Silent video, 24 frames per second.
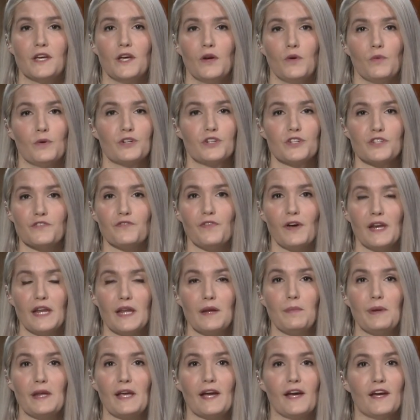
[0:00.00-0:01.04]
which is funny
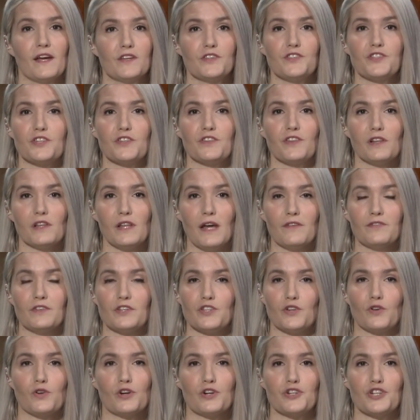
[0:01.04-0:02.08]
because the left is
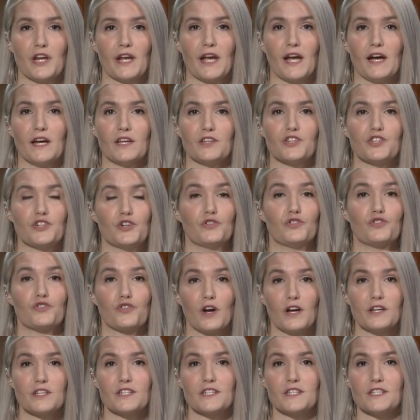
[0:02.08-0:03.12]
urging us to
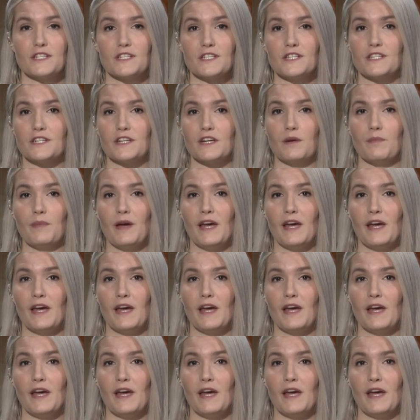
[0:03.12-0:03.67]
trust the system.